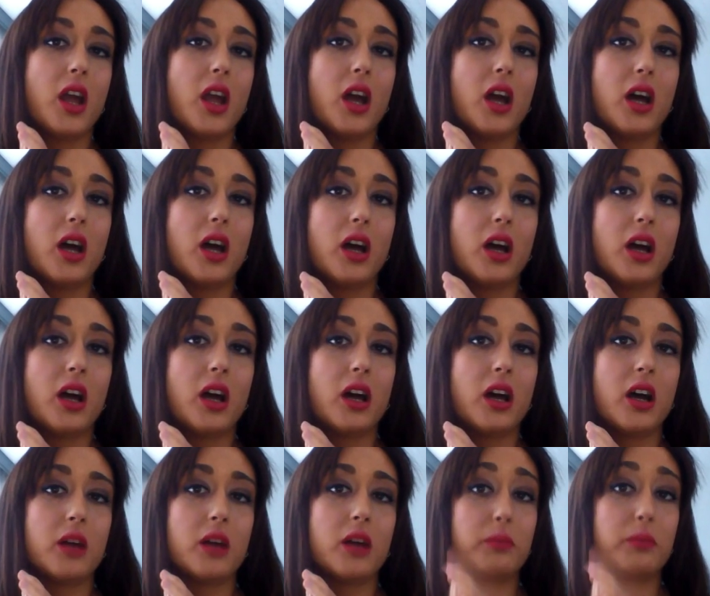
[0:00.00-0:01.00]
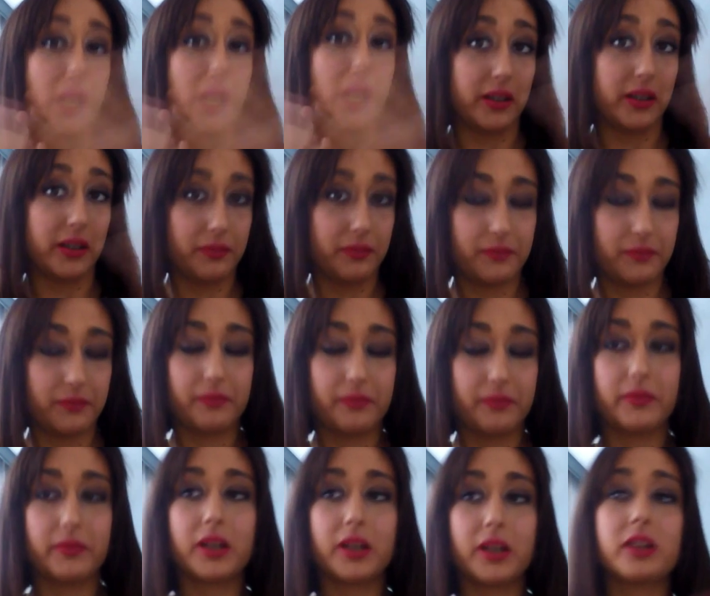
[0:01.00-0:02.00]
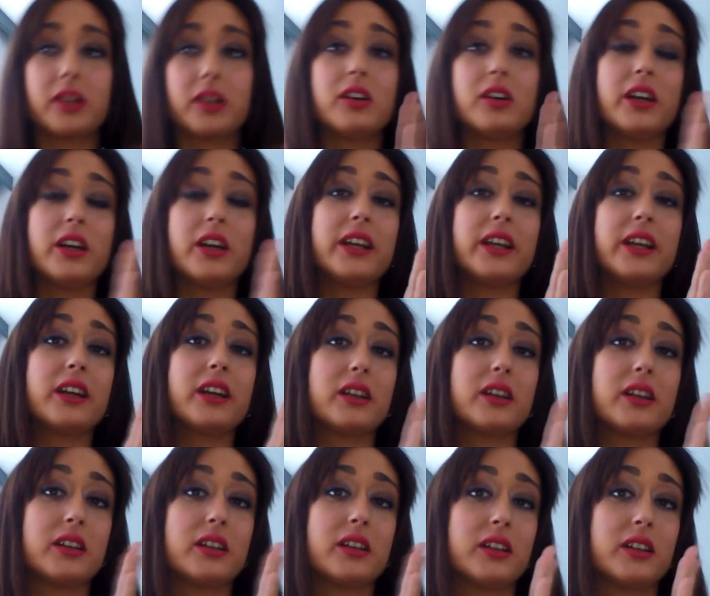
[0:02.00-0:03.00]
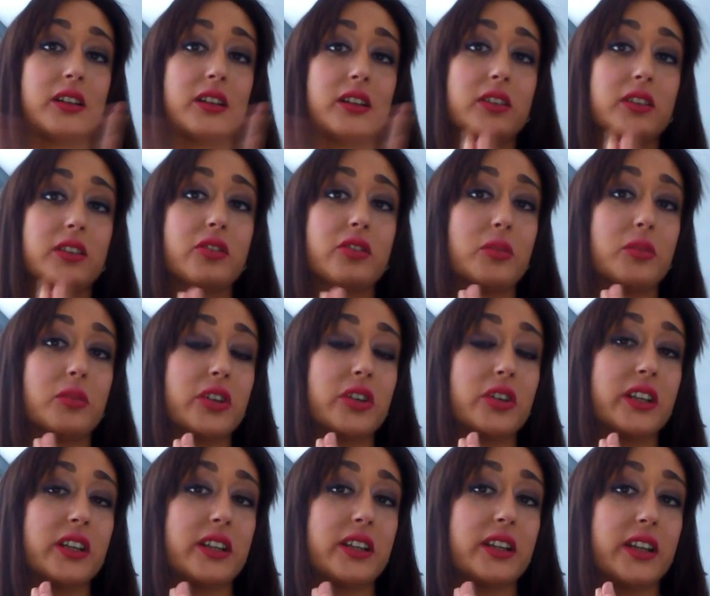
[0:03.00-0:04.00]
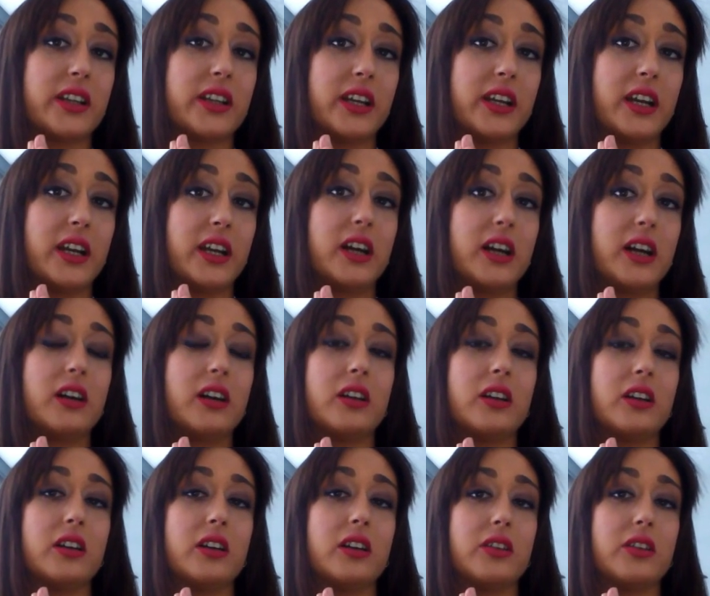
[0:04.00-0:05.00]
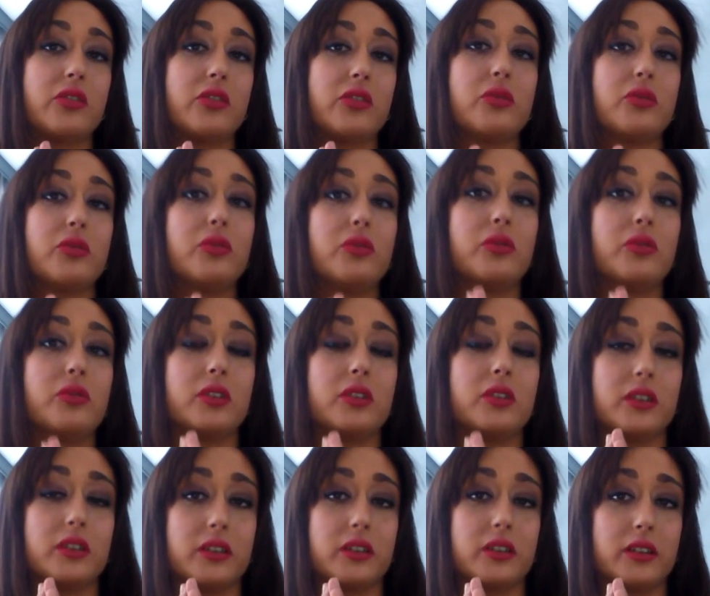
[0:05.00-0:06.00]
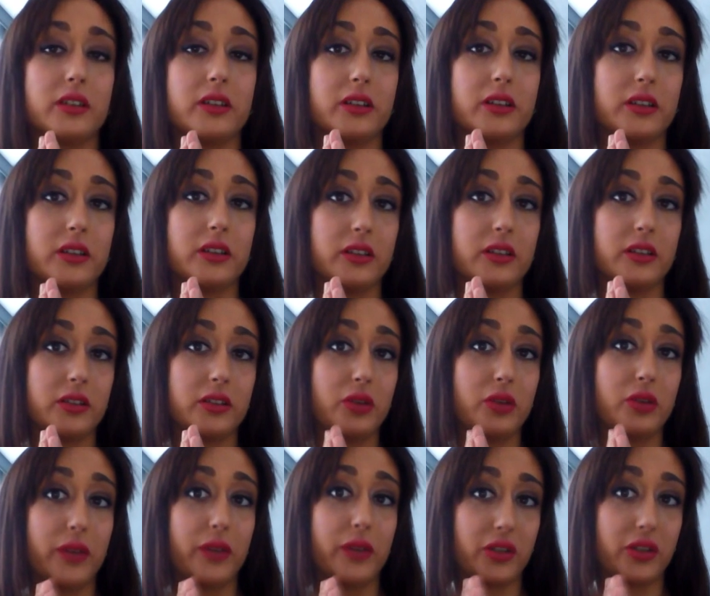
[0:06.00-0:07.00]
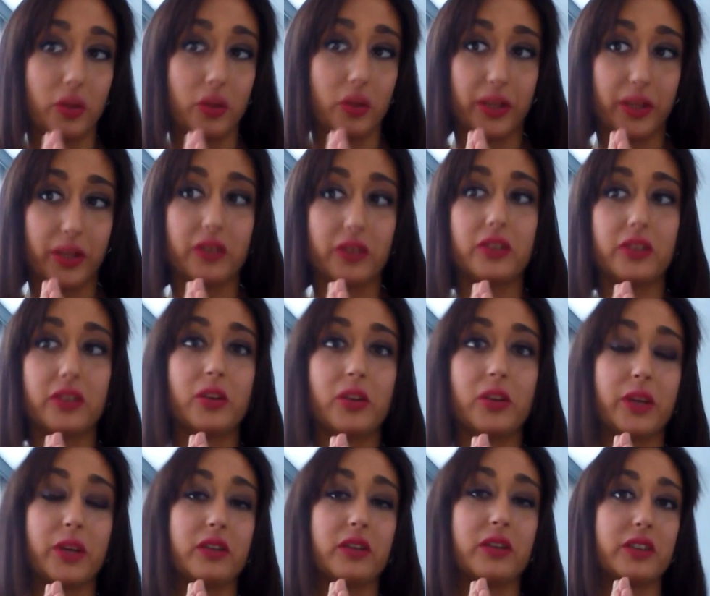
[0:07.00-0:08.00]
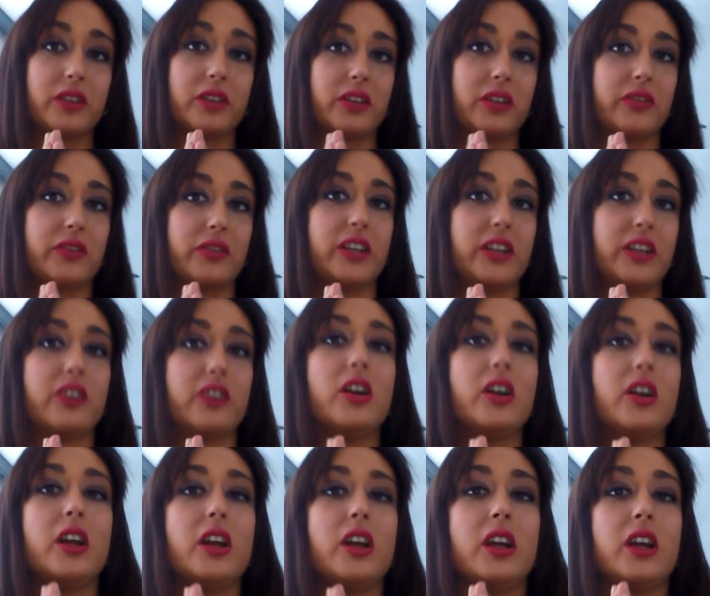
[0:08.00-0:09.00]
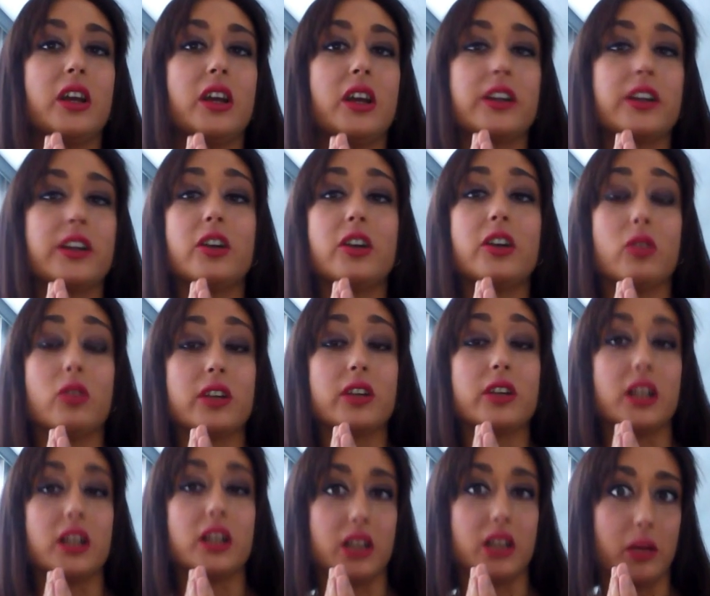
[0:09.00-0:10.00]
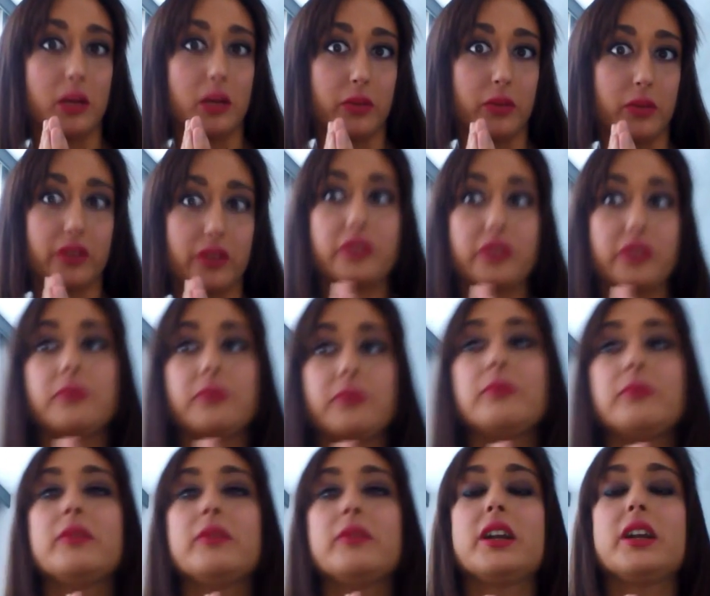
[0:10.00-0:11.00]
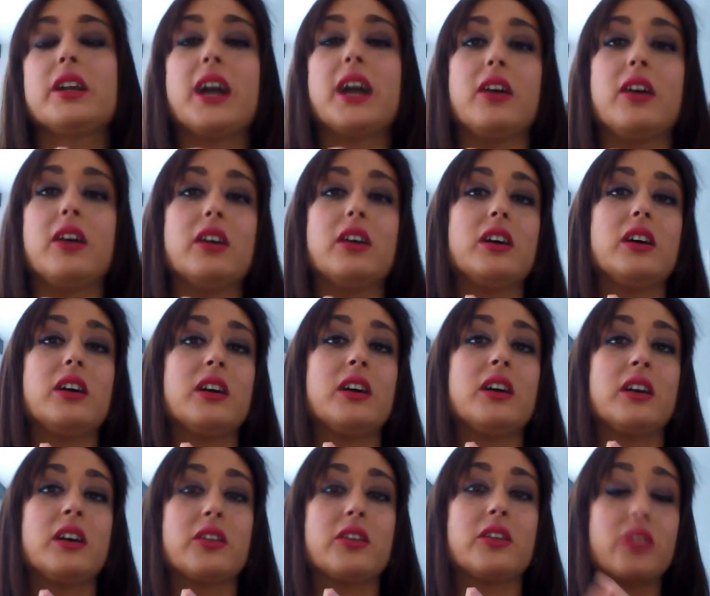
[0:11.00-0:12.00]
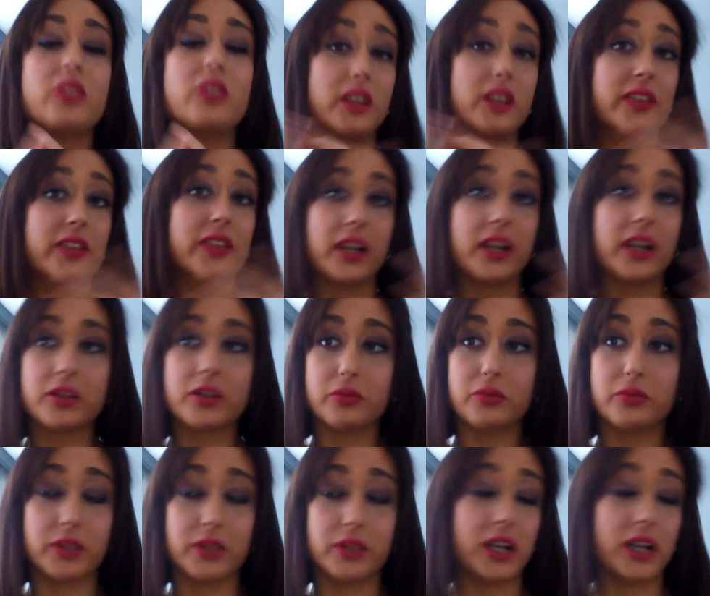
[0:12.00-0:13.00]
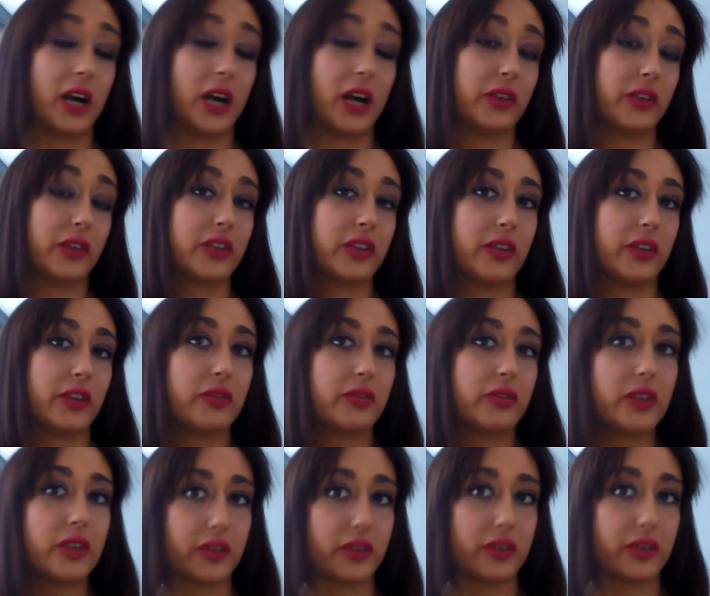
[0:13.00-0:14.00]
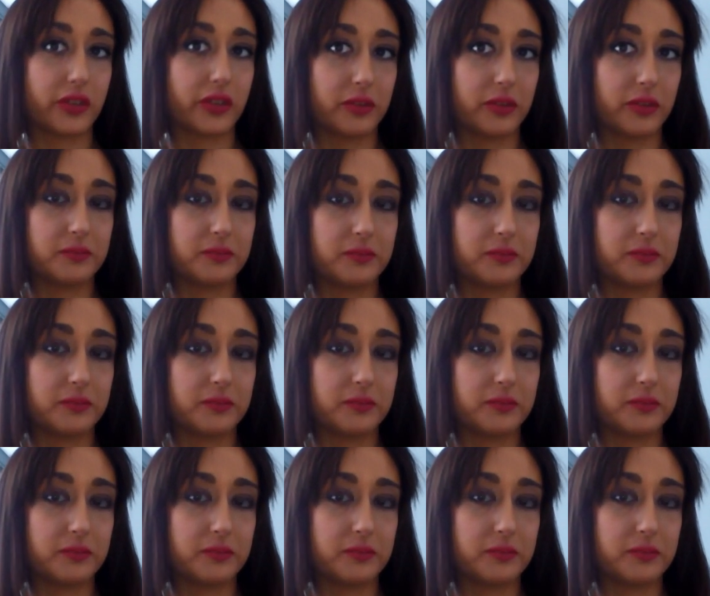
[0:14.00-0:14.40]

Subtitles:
But going so more in detail to our topic, to the topic of this video, the ordinal numbers. Now, so let's start with how you say first.